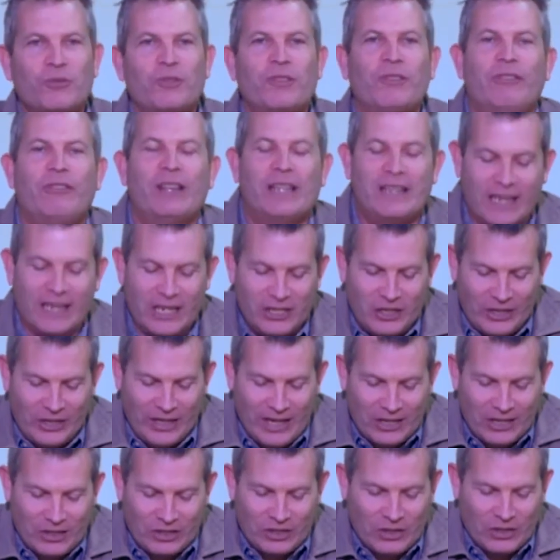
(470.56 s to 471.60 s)
foundation
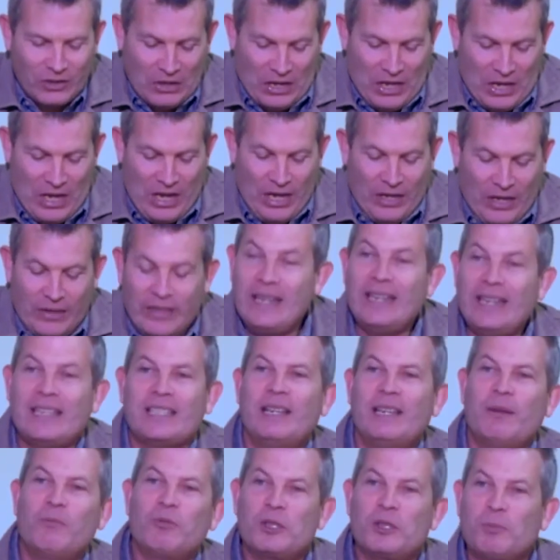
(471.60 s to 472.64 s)
out. So the next
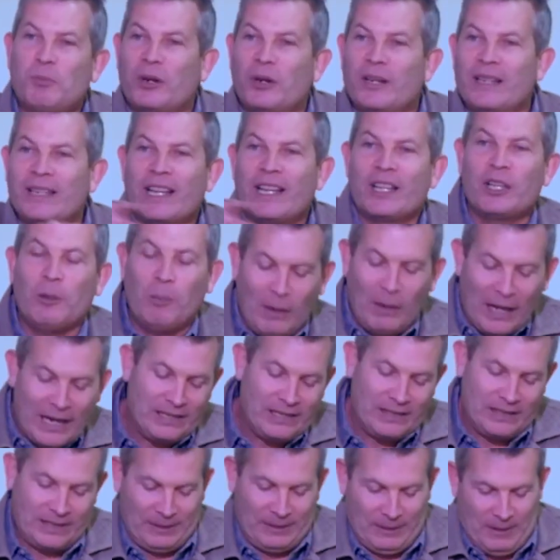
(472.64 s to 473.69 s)
step was putting down the
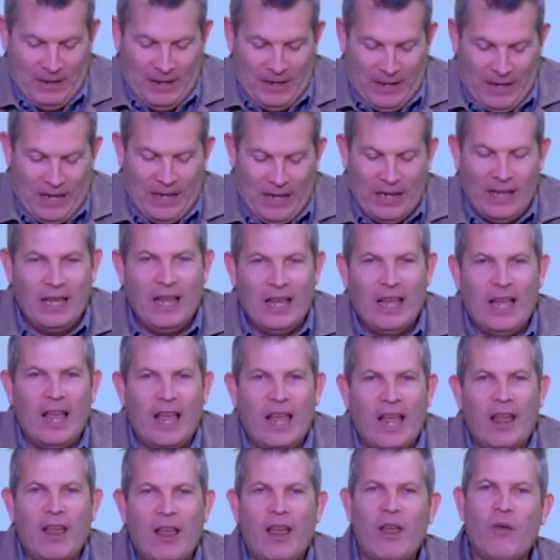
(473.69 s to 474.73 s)
plates.
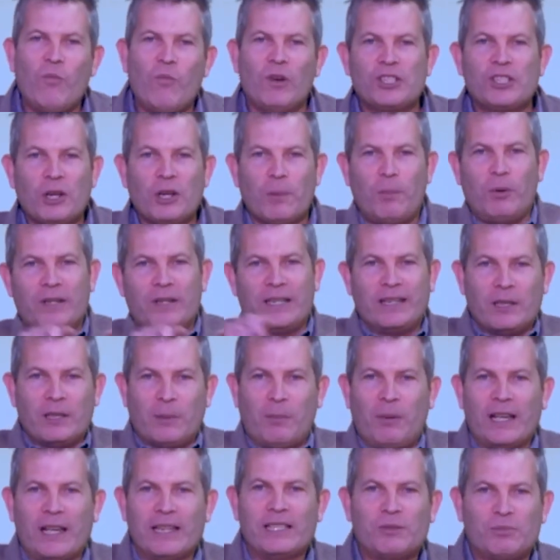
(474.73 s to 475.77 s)
And once I put down the
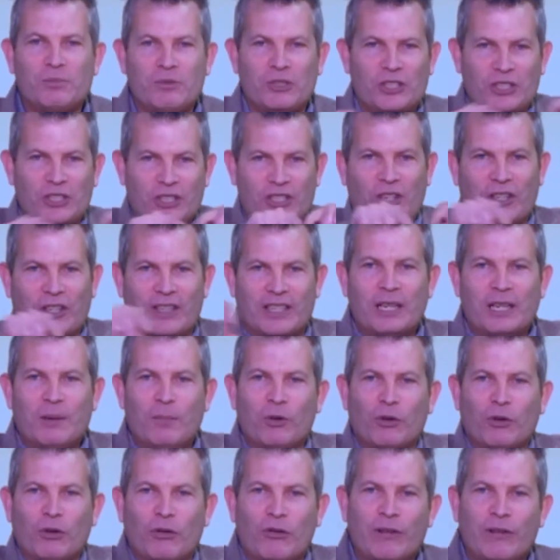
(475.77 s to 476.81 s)
plates, which is like the
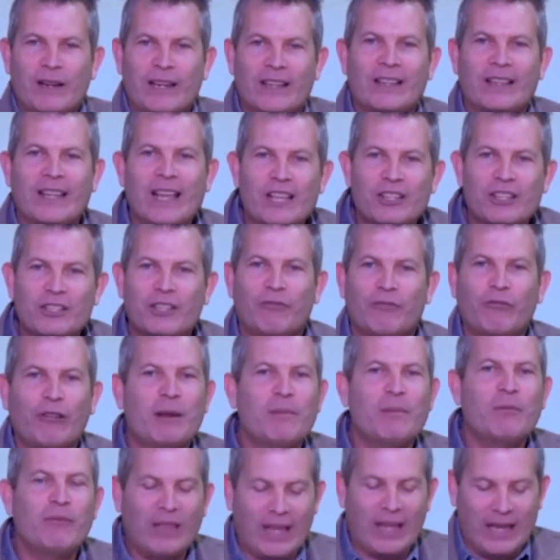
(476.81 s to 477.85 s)
timber around the
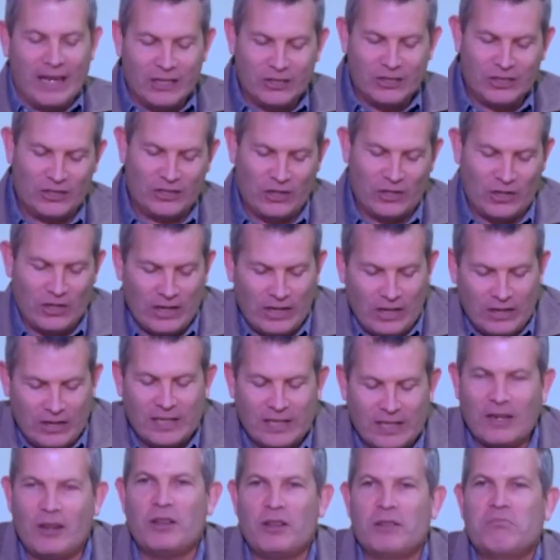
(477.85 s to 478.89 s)
frame of the house,
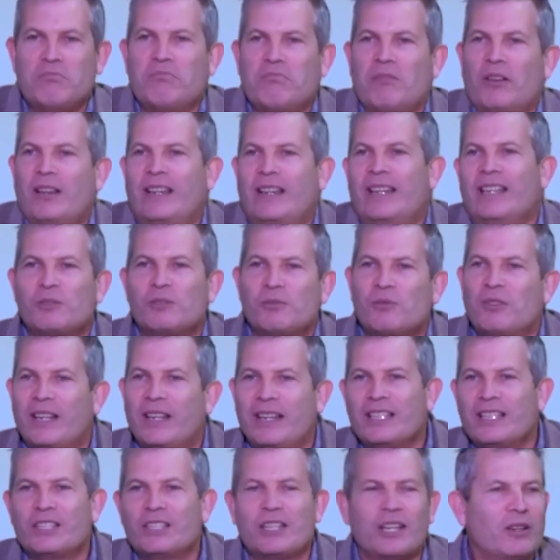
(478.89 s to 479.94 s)
I guess the
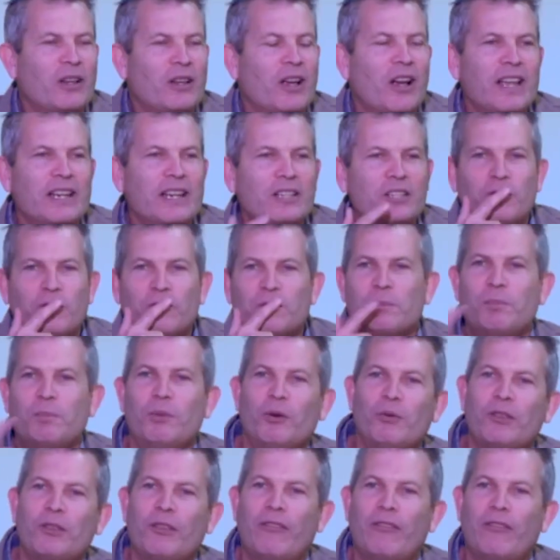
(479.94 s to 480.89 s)
next thing I had to do was build the